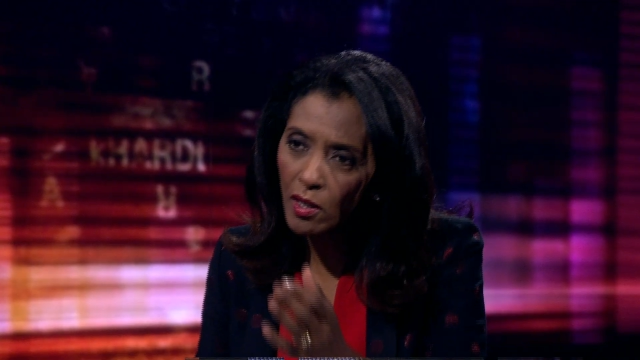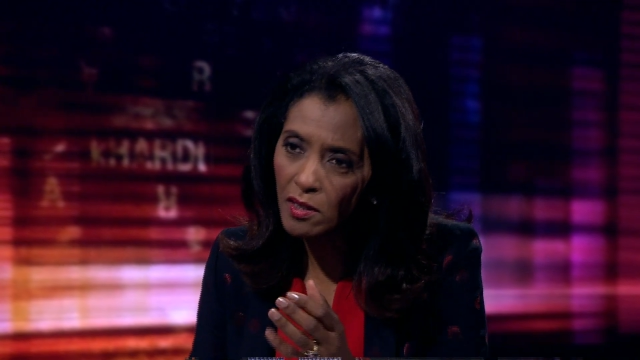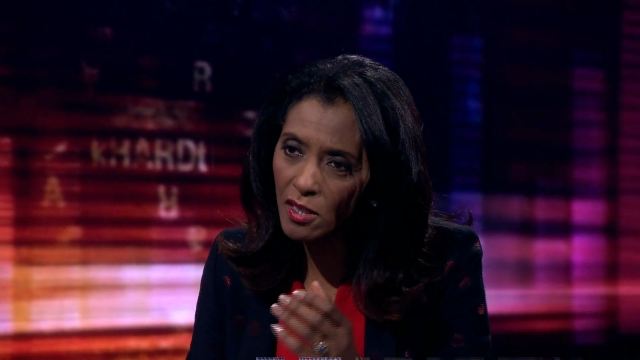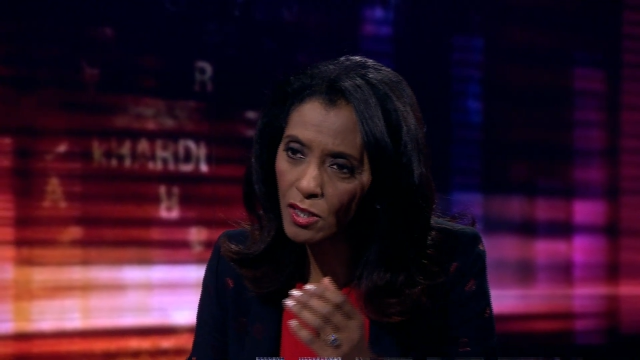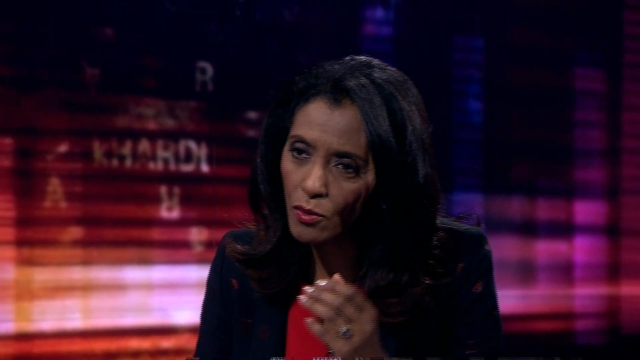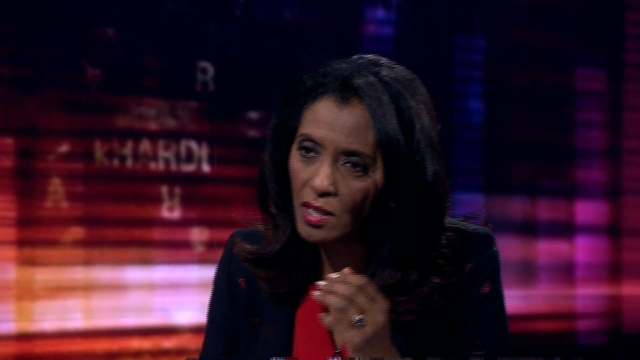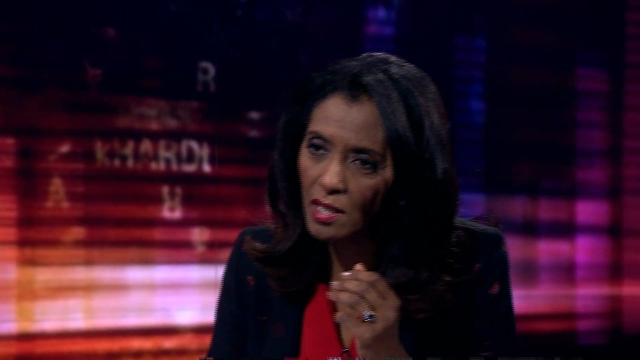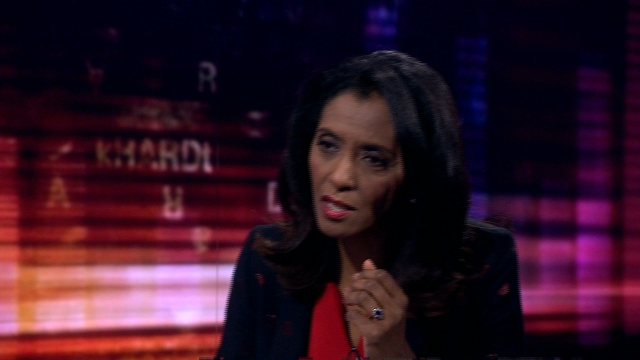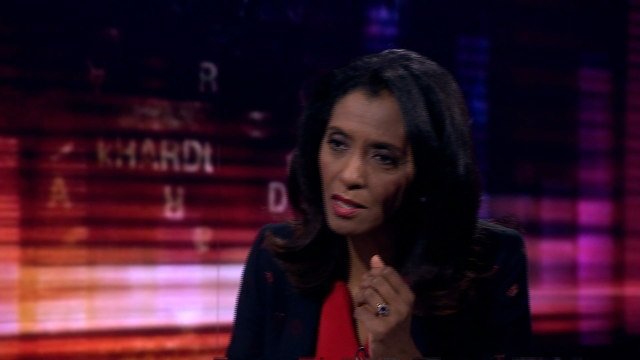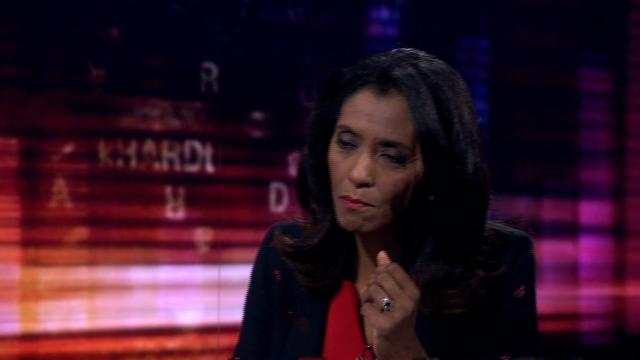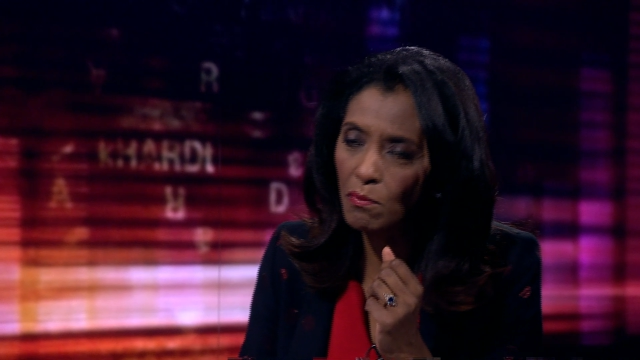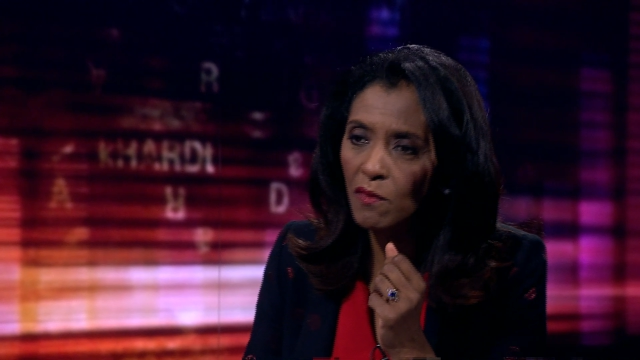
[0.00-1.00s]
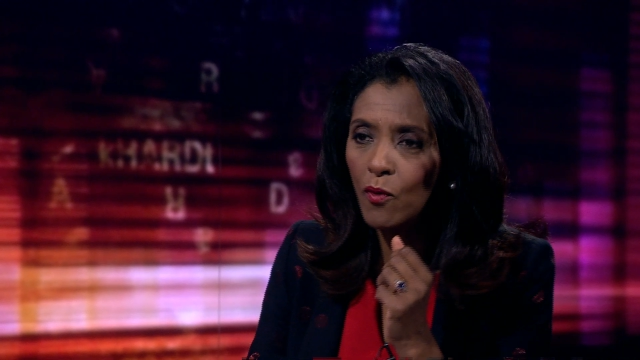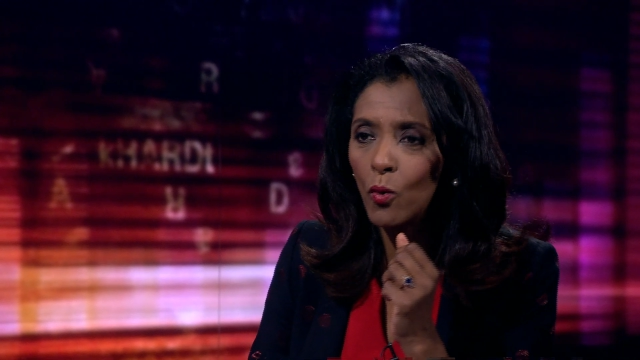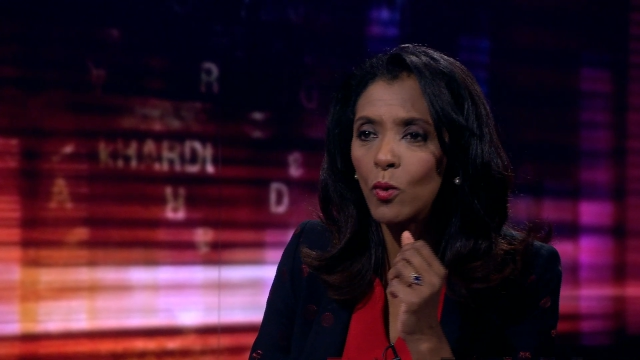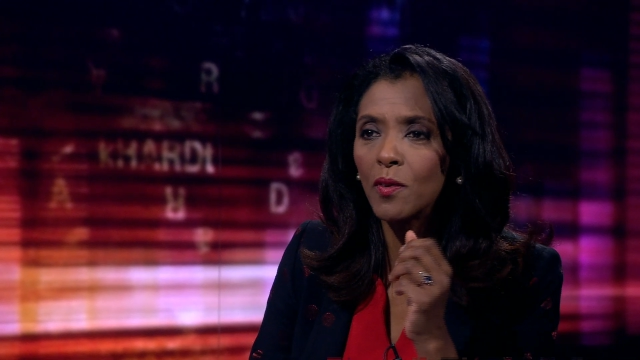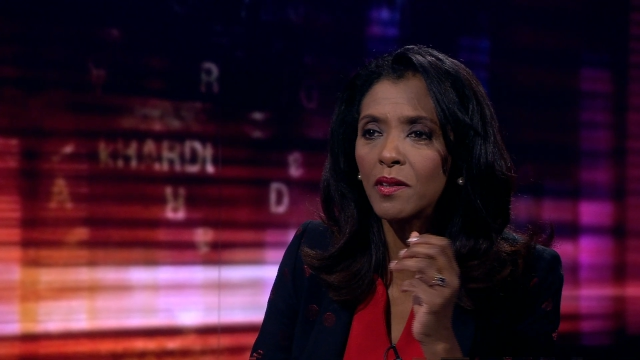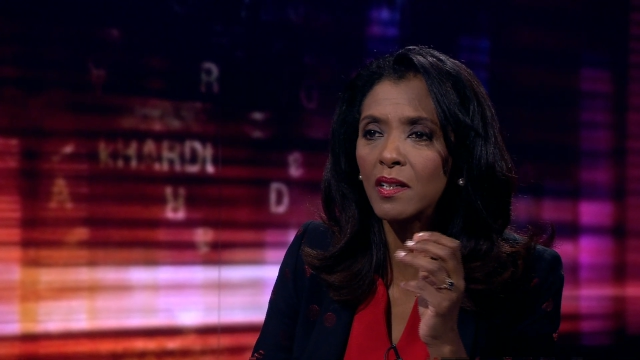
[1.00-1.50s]
heard this criticism
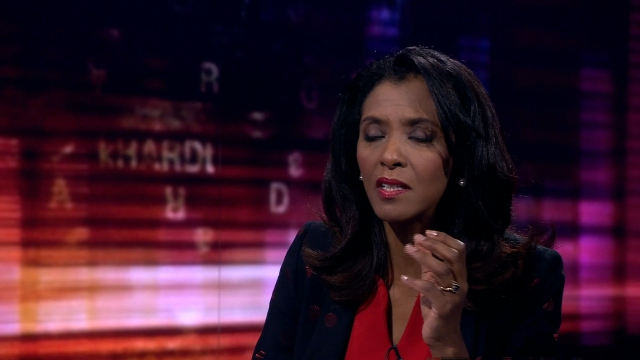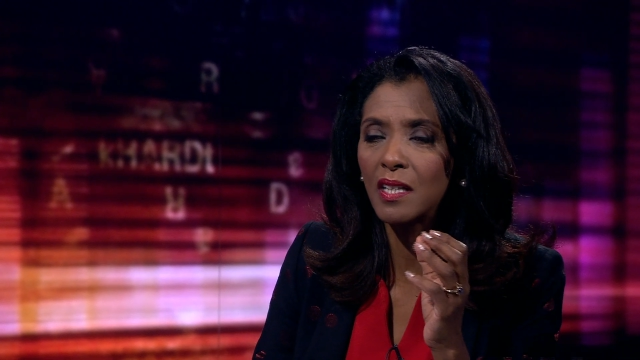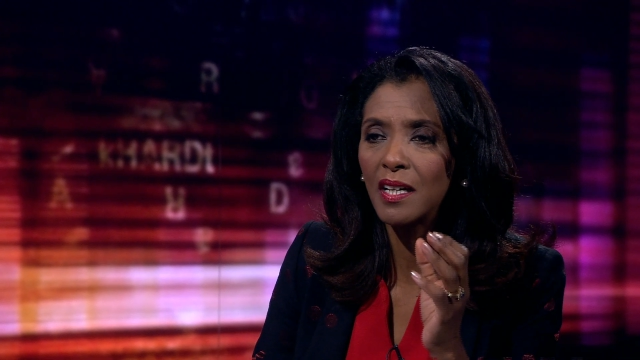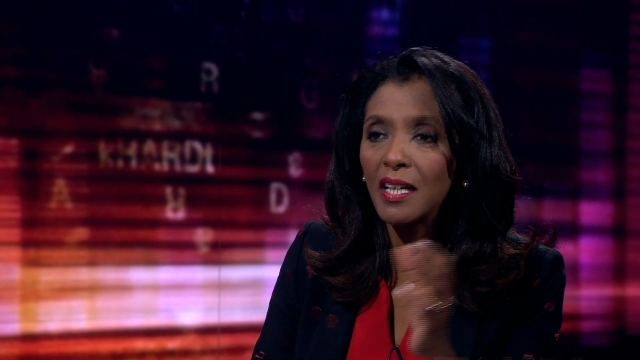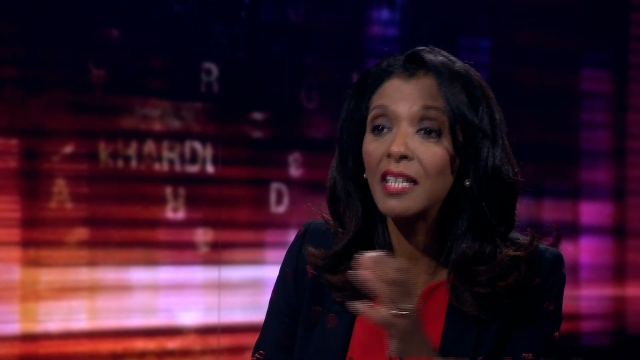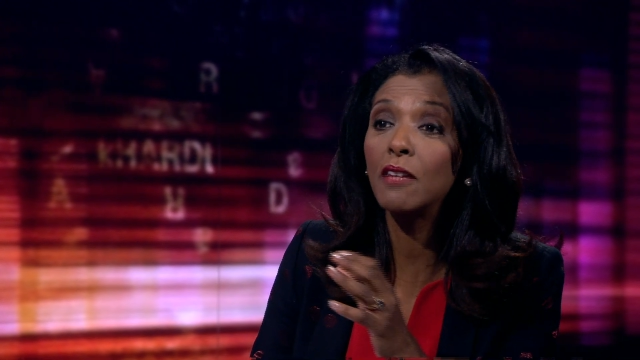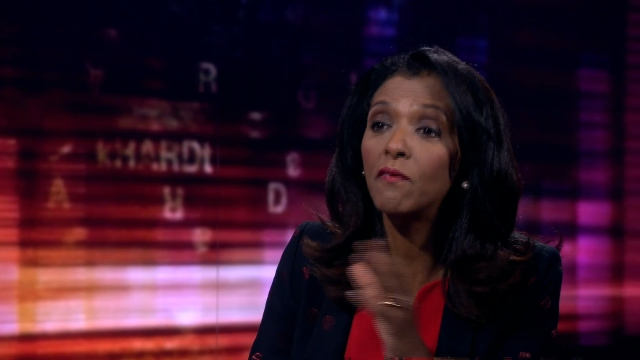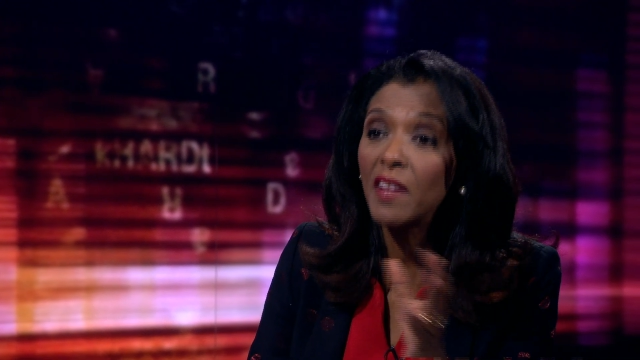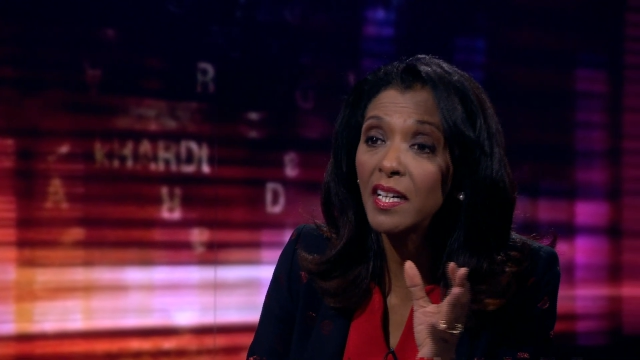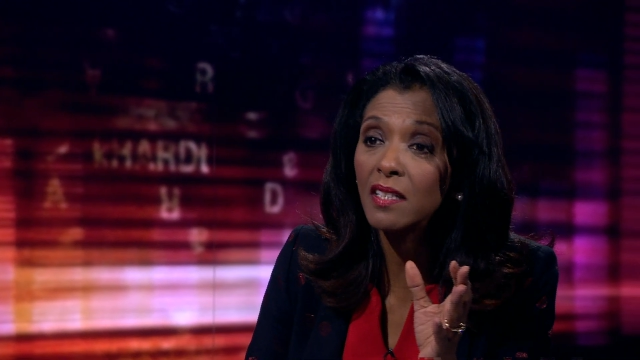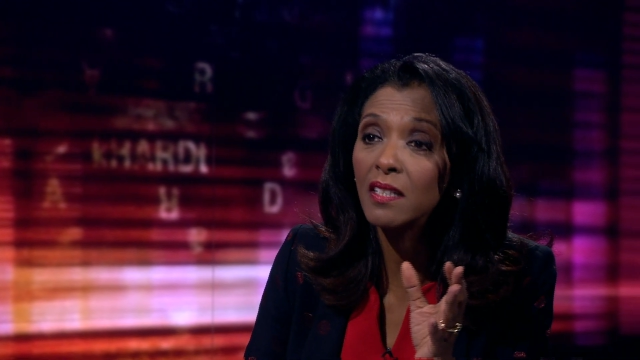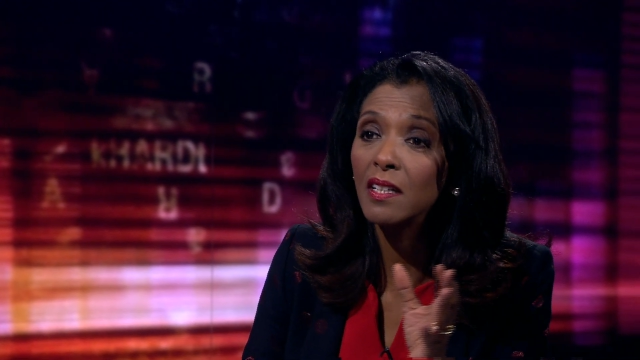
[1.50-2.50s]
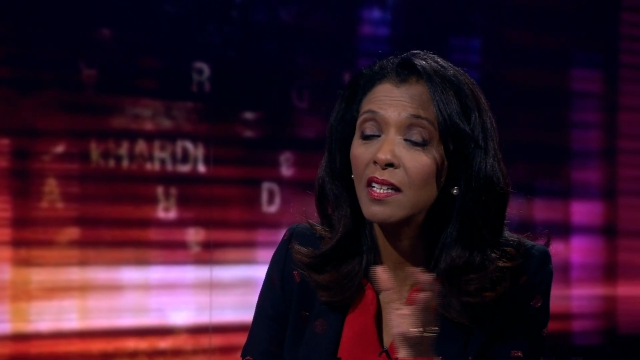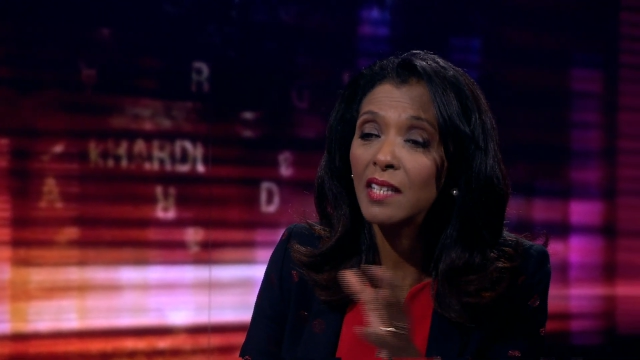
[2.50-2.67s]
before that, in effect, yeah.